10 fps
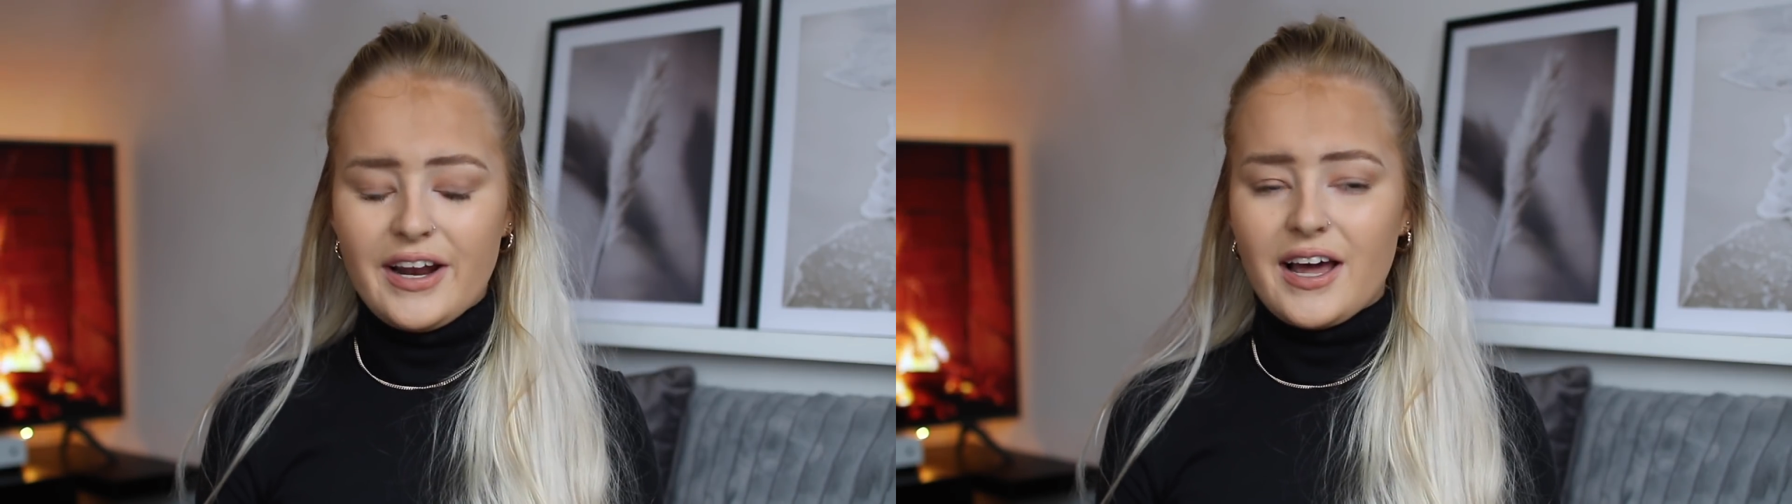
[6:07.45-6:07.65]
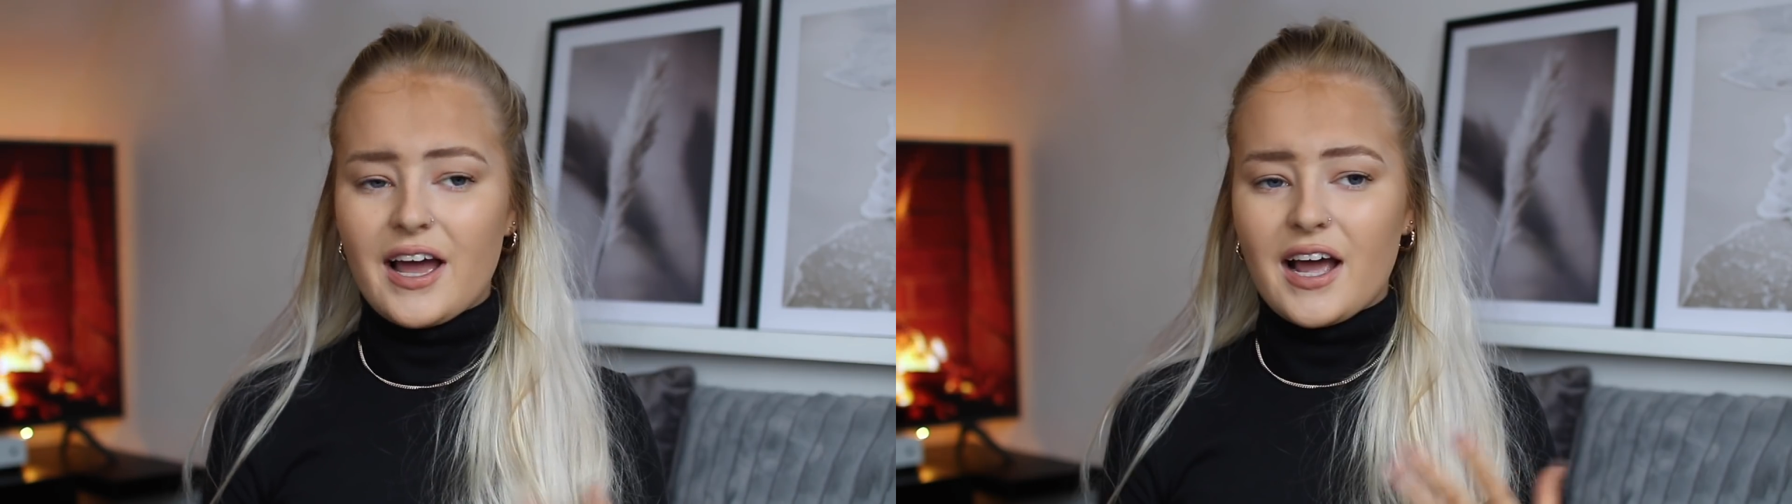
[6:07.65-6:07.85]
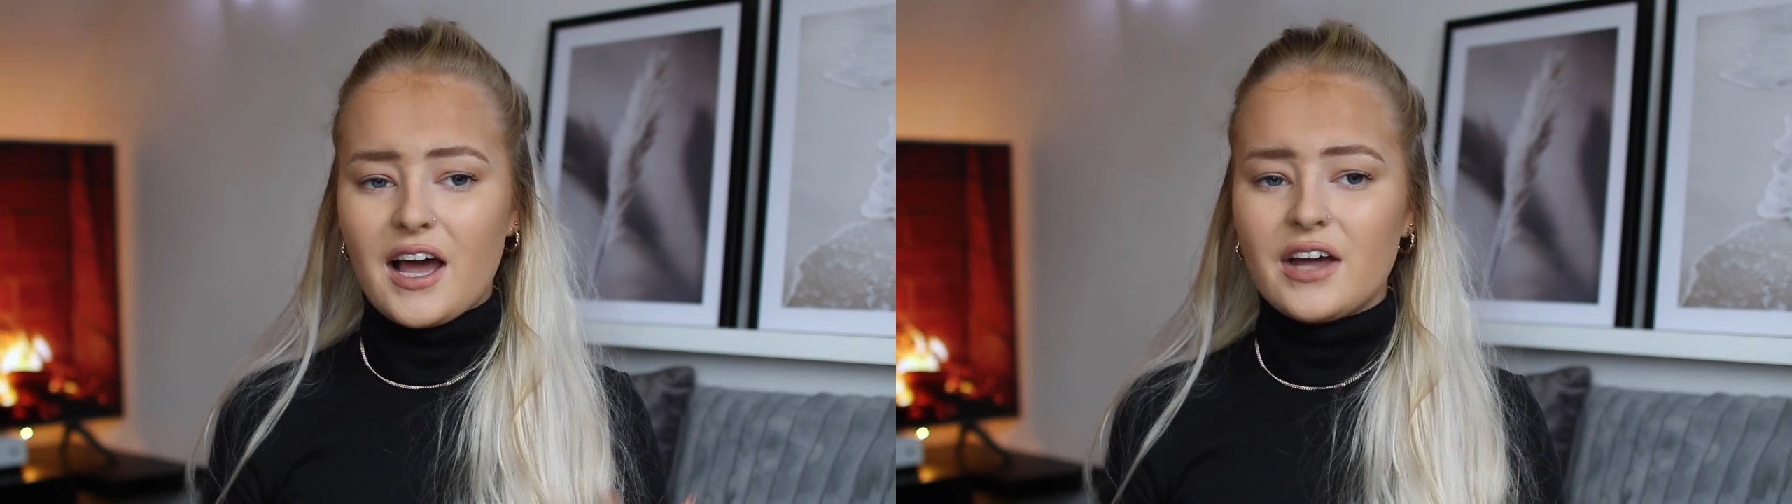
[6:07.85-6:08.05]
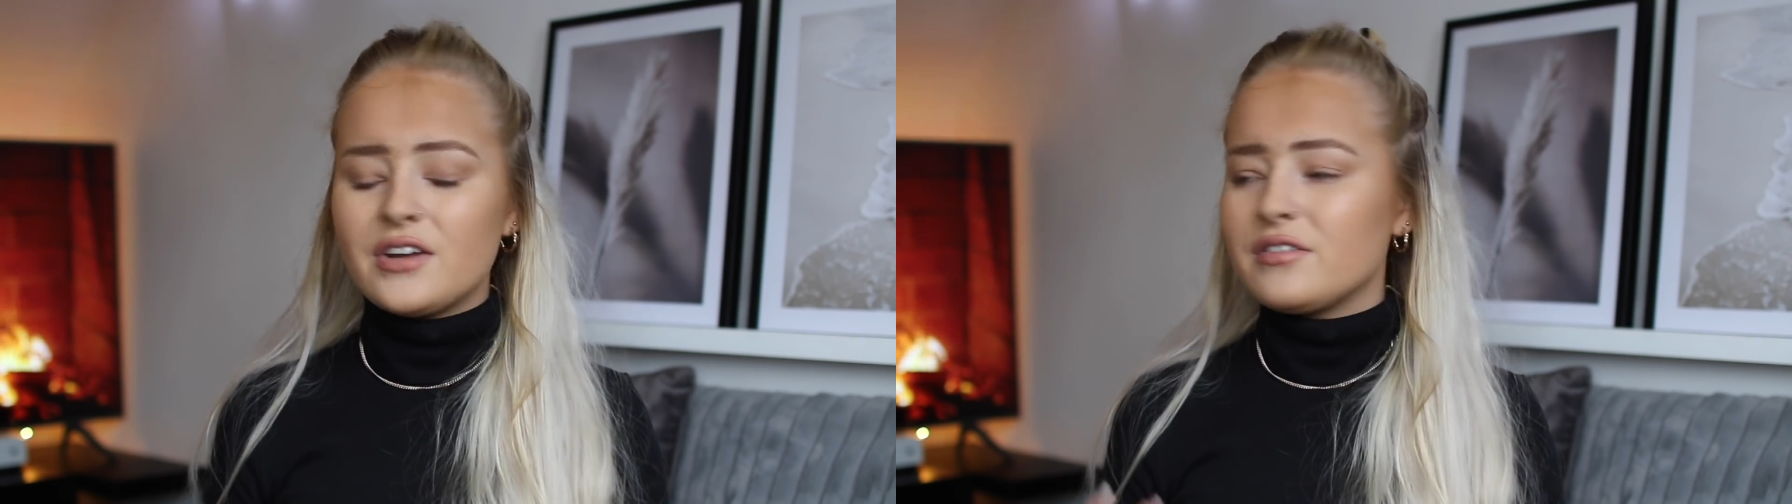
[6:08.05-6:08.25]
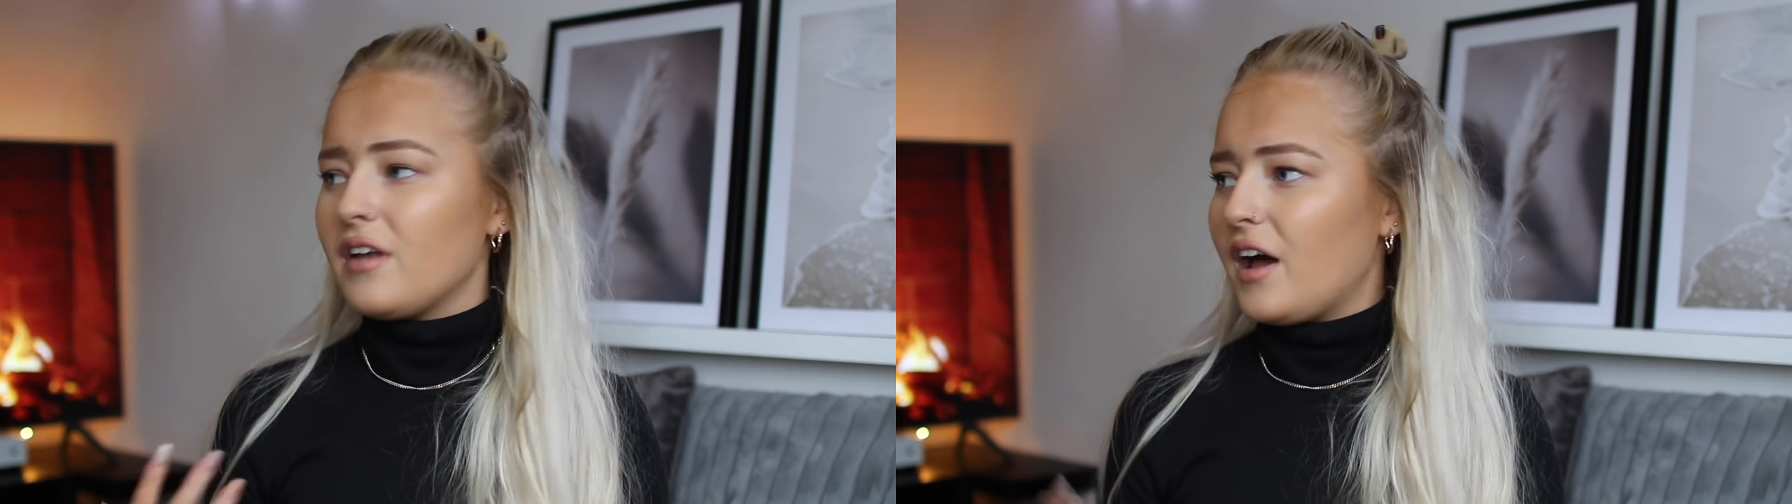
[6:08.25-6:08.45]
Like, I
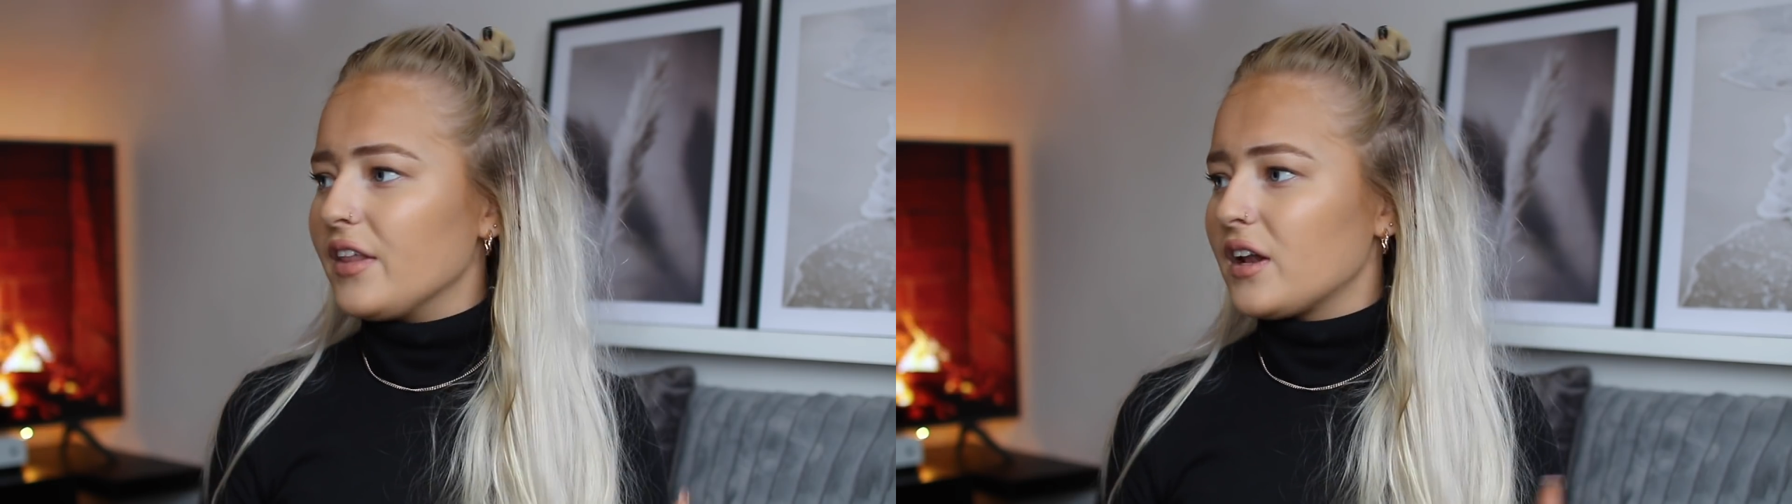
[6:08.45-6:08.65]
kind of like the